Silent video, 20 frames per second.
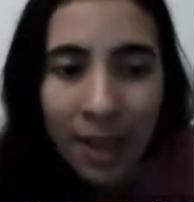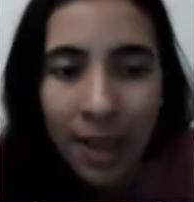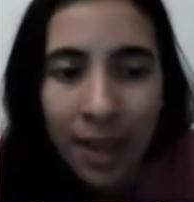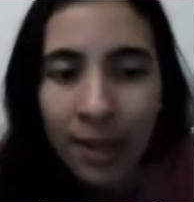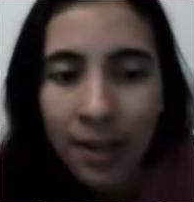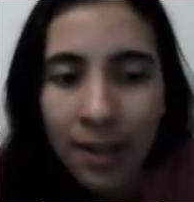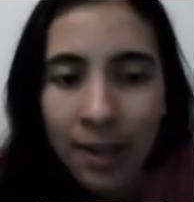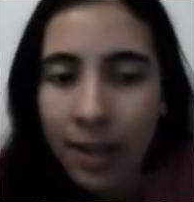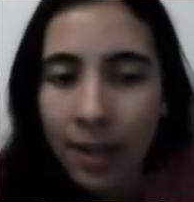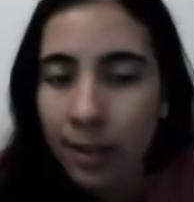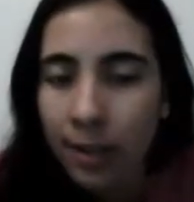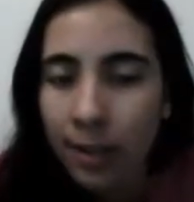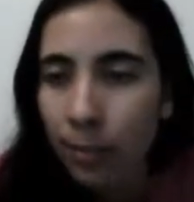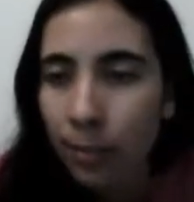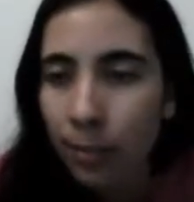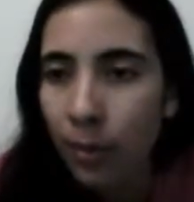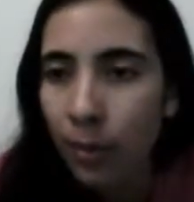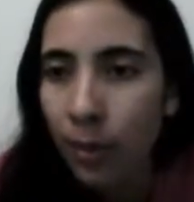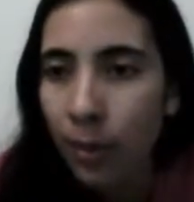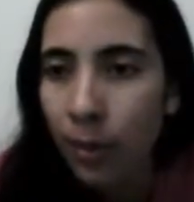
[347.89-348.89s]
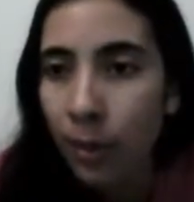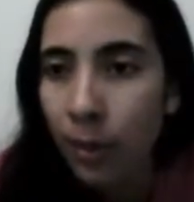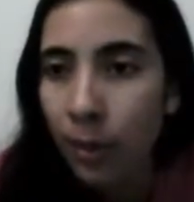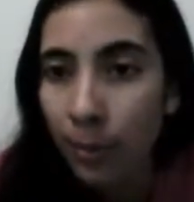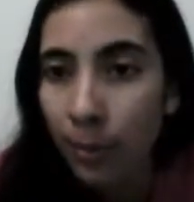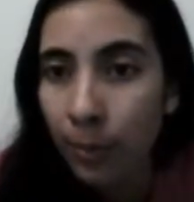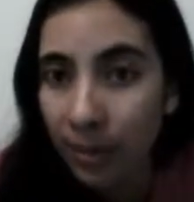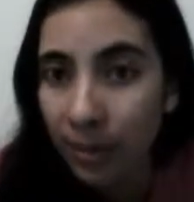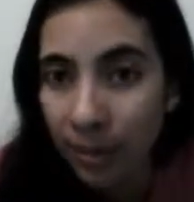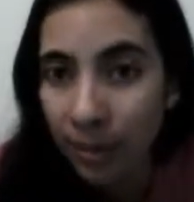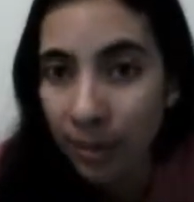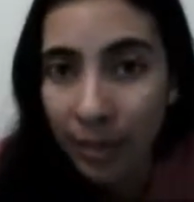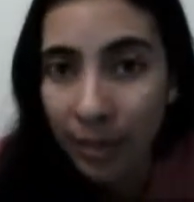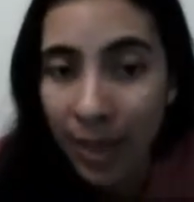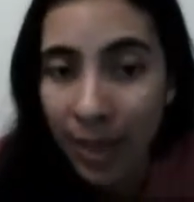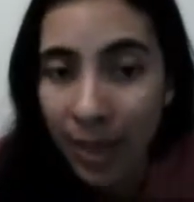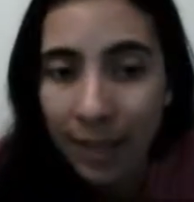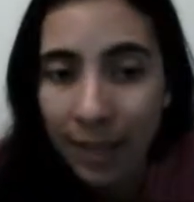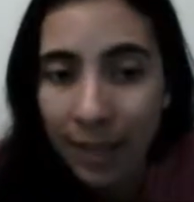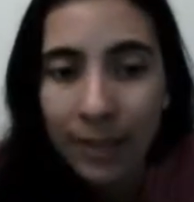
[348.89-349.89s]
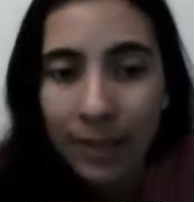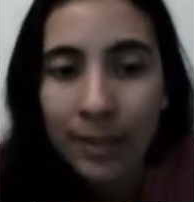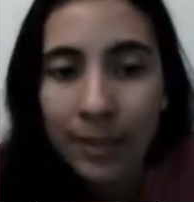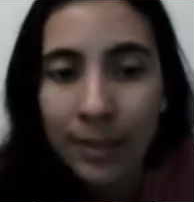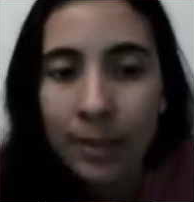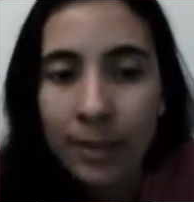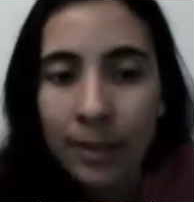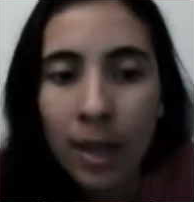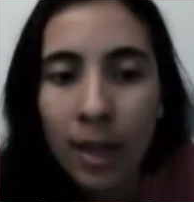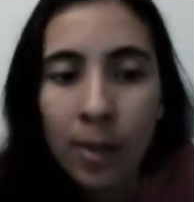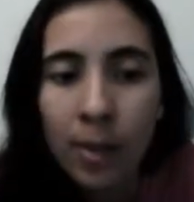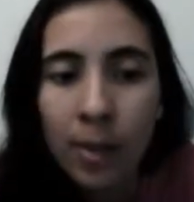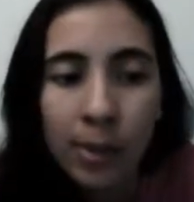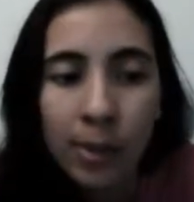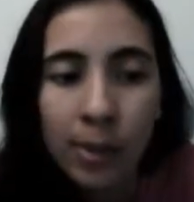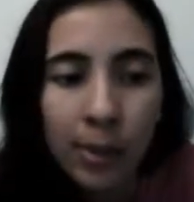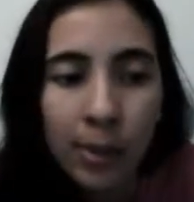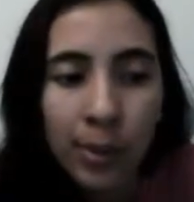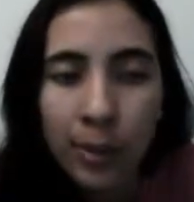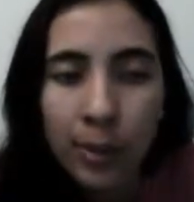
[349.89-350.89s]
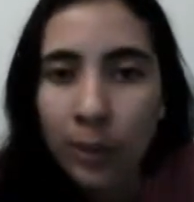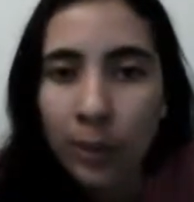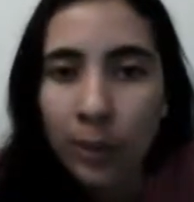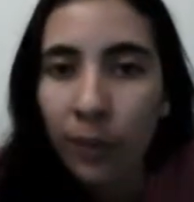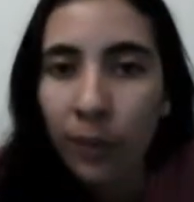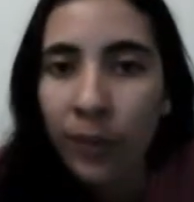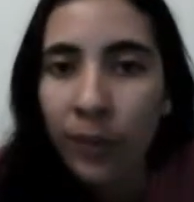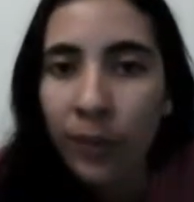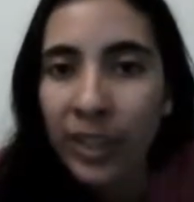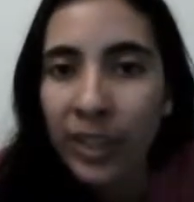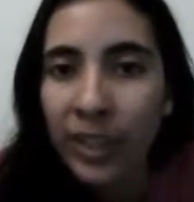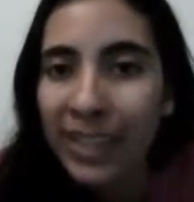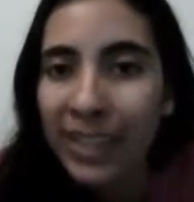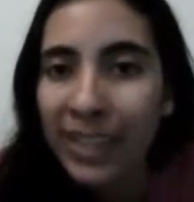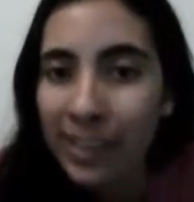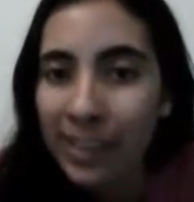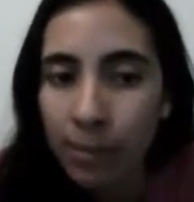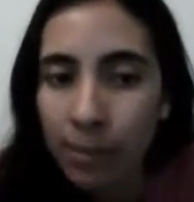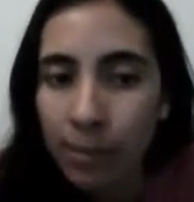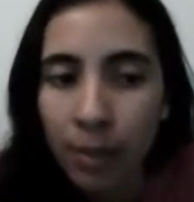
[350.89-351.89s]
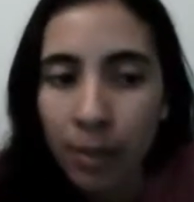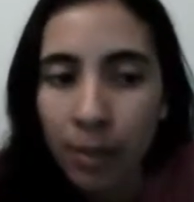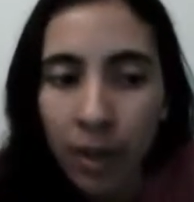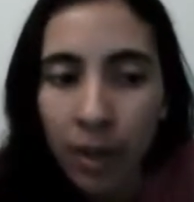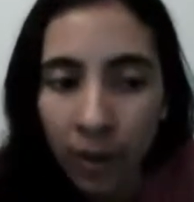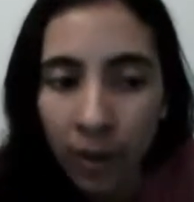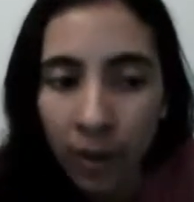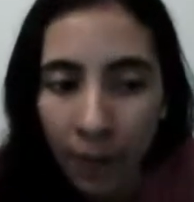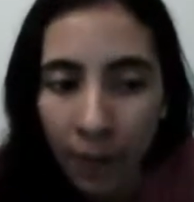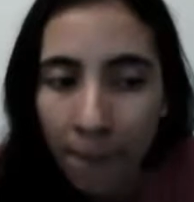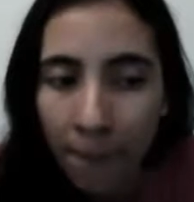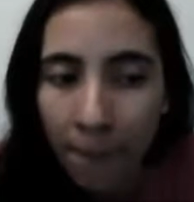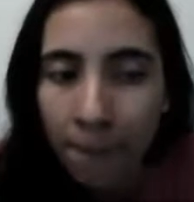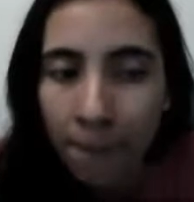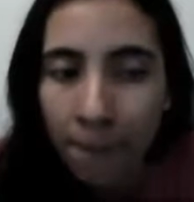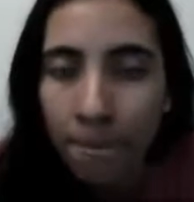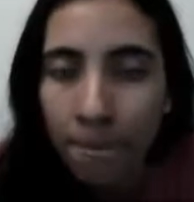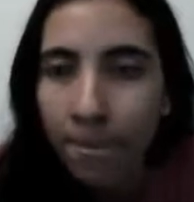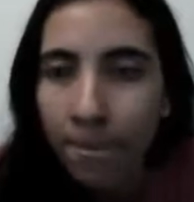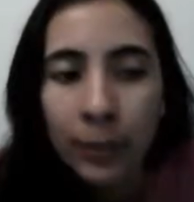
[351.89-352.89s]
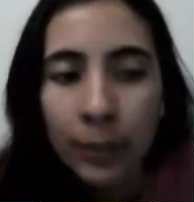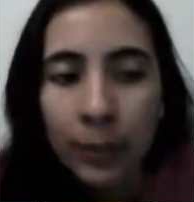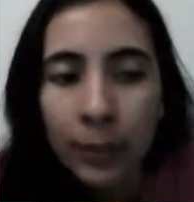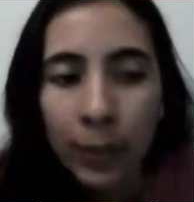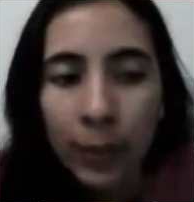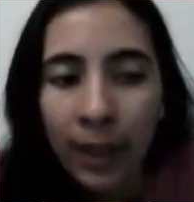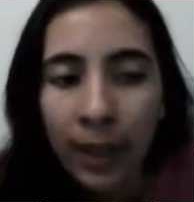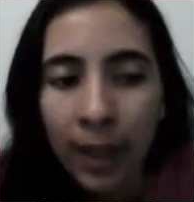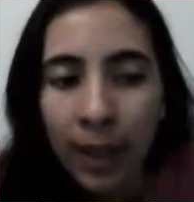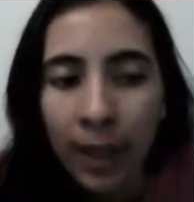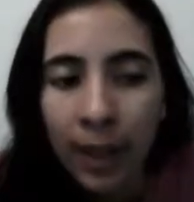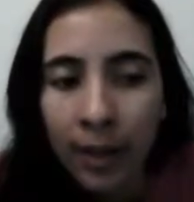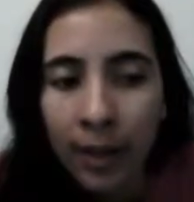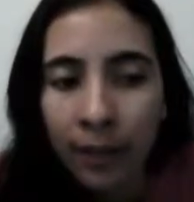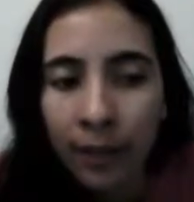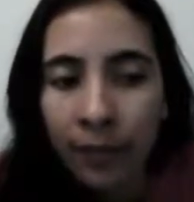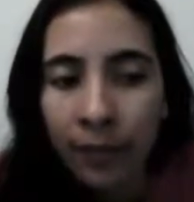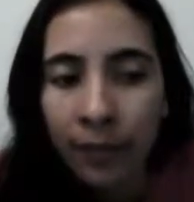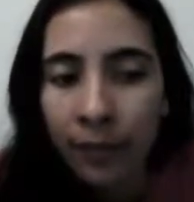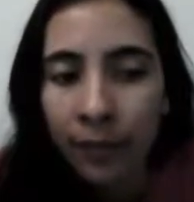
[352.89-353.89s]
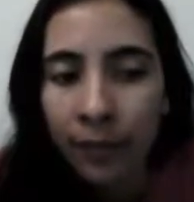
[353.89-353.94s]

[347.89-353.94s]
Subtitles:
and has more personalized options for each blog. We have